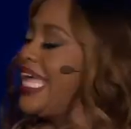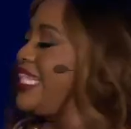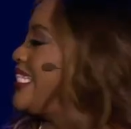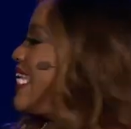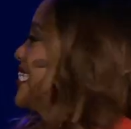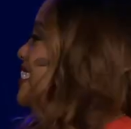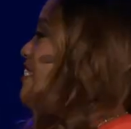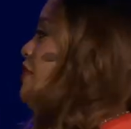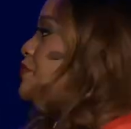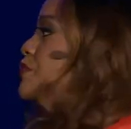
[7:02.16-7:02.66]

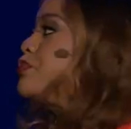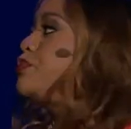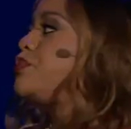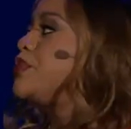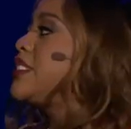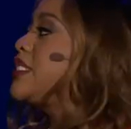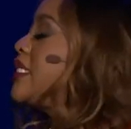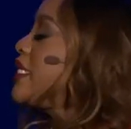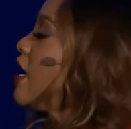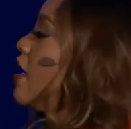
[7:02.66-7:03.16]
And that's a
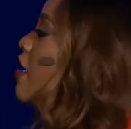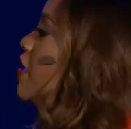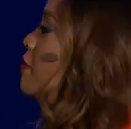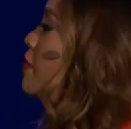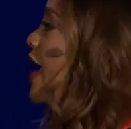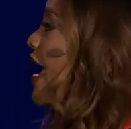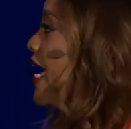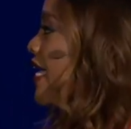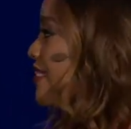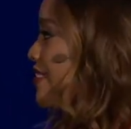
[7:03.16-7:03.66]
really
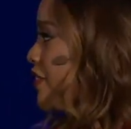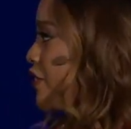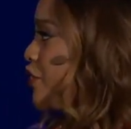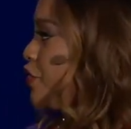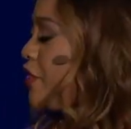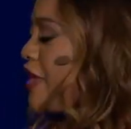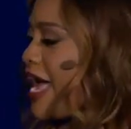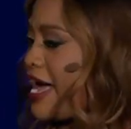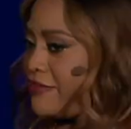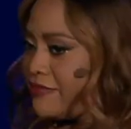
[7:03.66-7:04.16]
hard path to
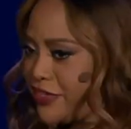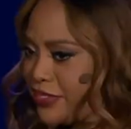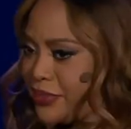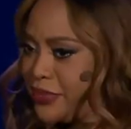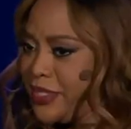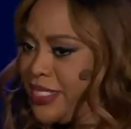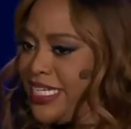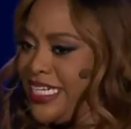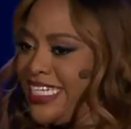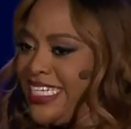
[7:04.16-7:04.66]
travel.